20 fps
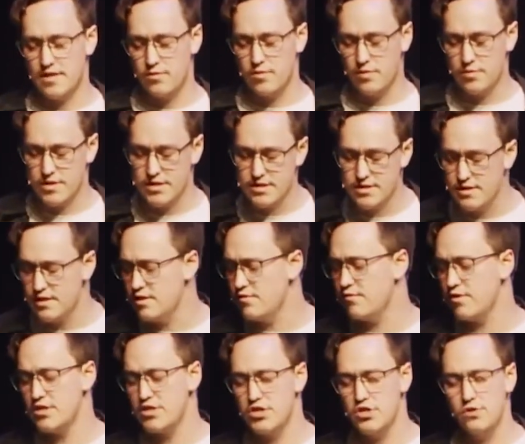we receive
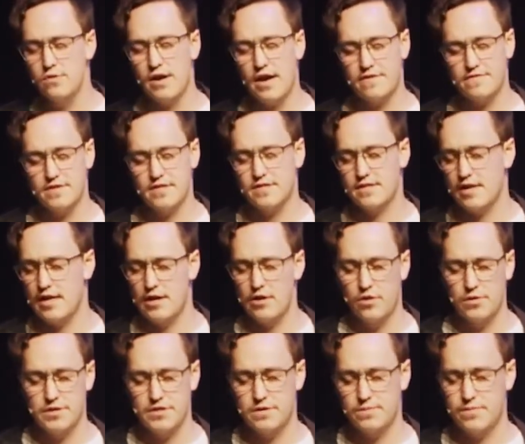what you have to say,
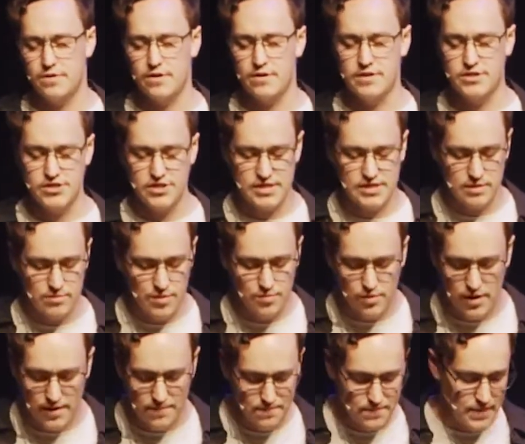Holy Spirit. In Jesus' name we
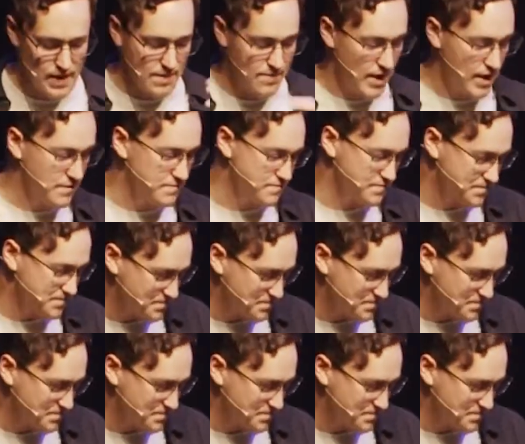pray. Amen.